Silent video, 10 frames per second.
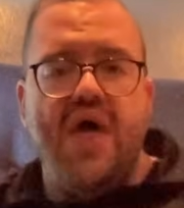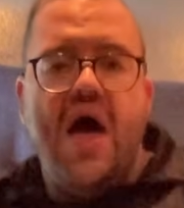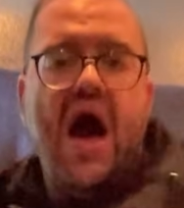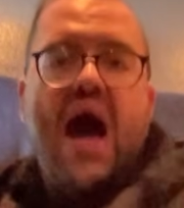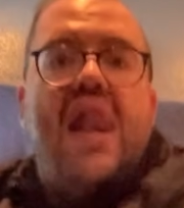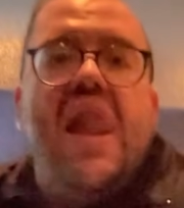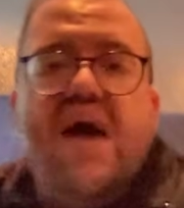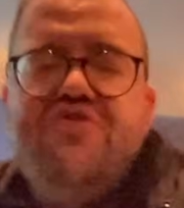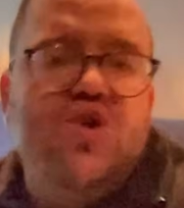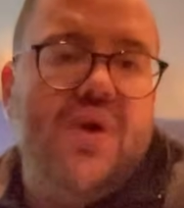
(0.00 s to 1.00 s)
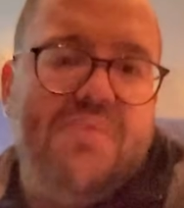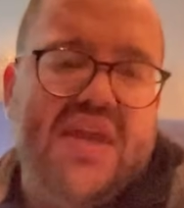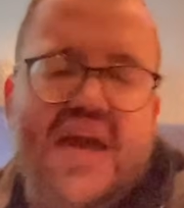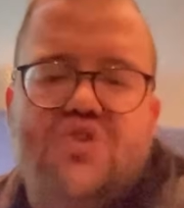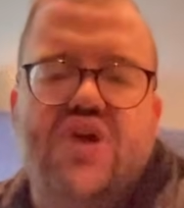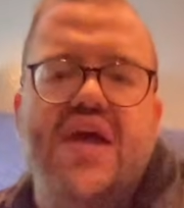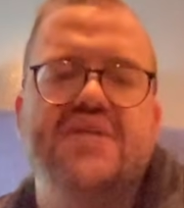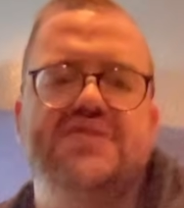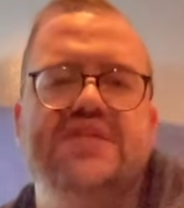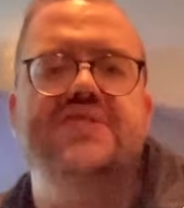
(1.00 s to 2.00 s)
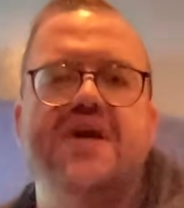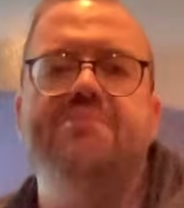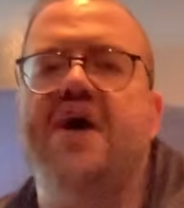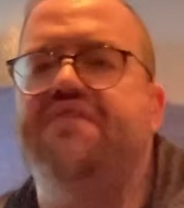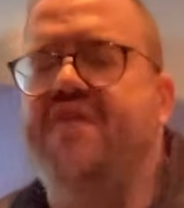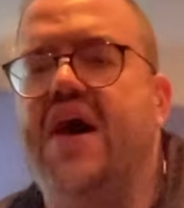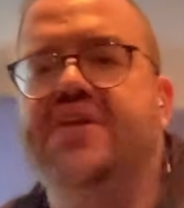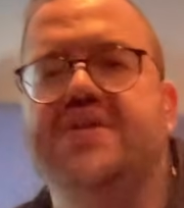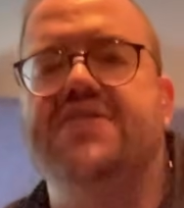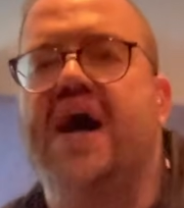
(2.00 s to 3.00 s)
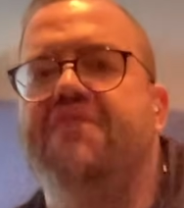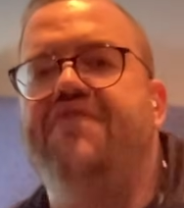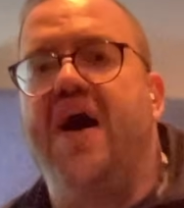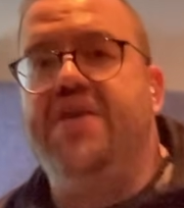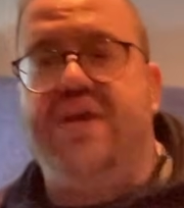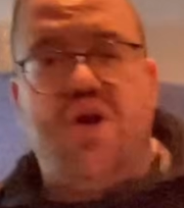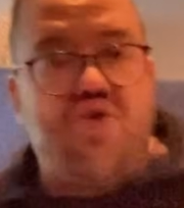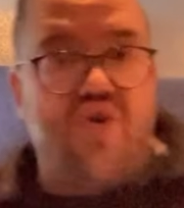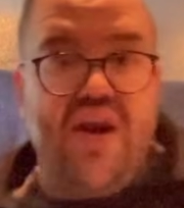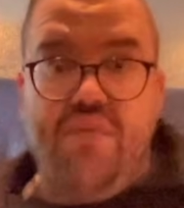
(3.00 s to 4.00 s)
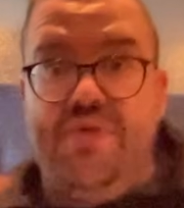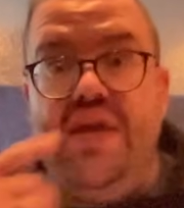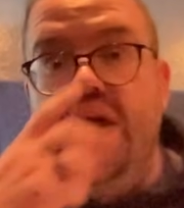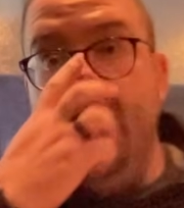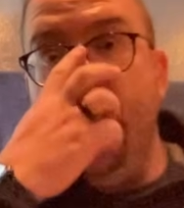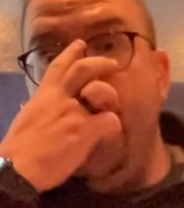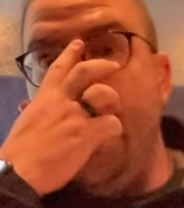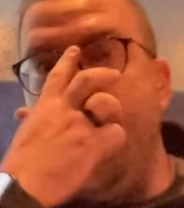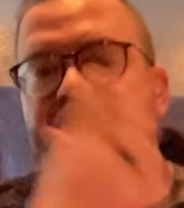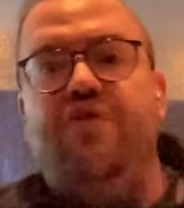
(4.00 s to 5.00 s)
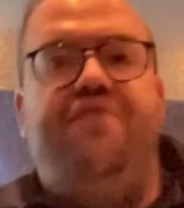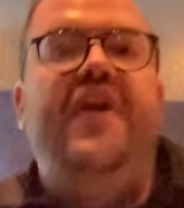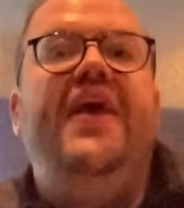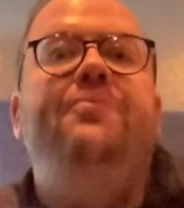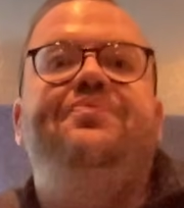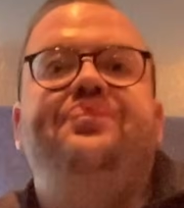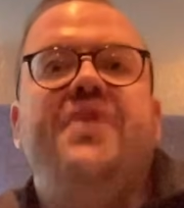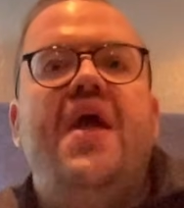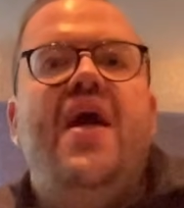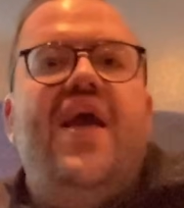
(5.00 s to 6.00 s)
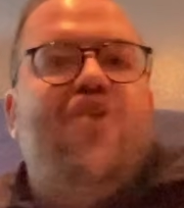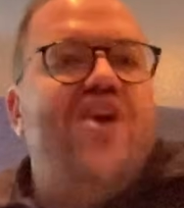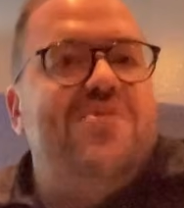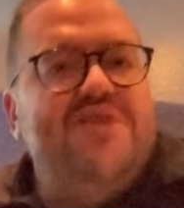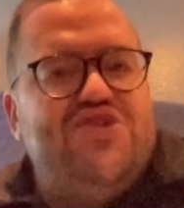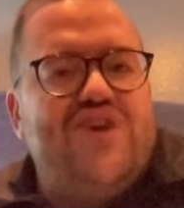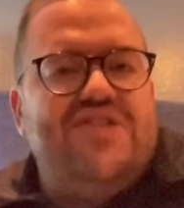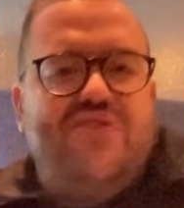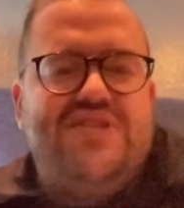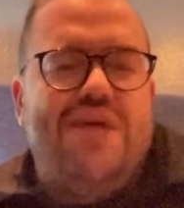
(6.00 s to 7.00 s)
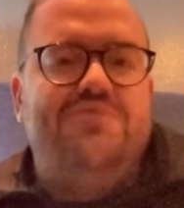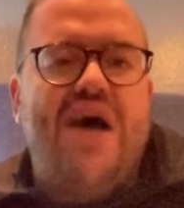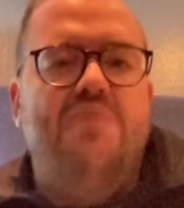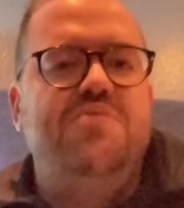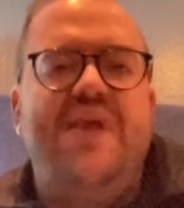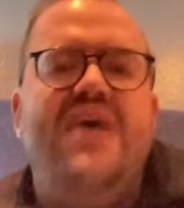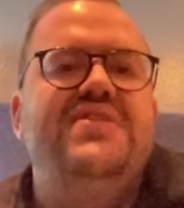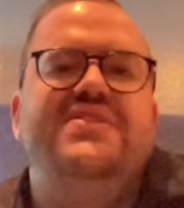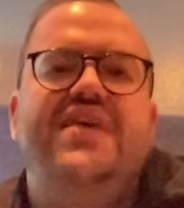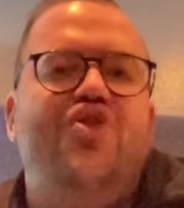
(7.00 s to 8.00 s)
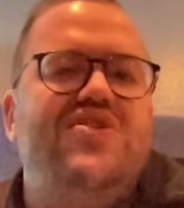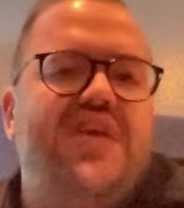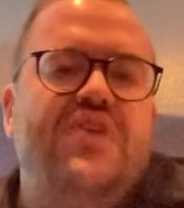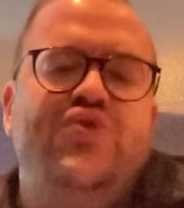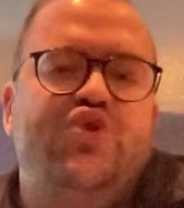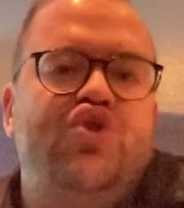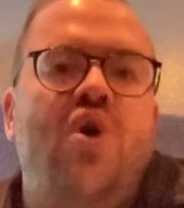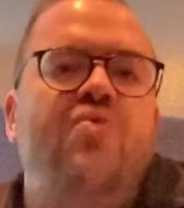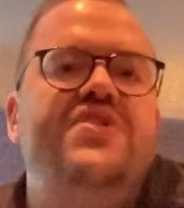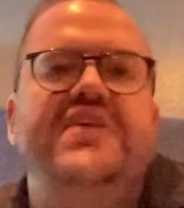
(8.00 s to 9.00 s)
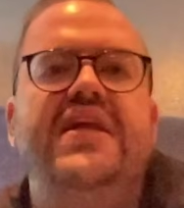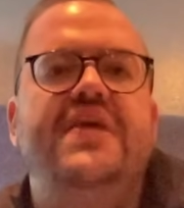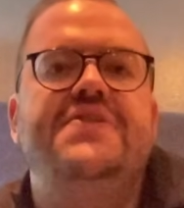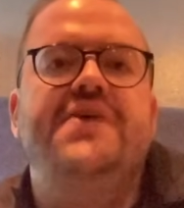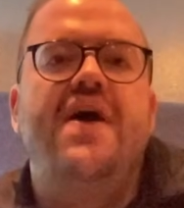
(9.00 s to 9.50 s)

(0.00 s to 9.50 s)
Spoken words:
I love doing pediatric anesthesia. I find it incredibly fulfilling. Incredibly stressful sometimes, but as I said, those kids are so resilient.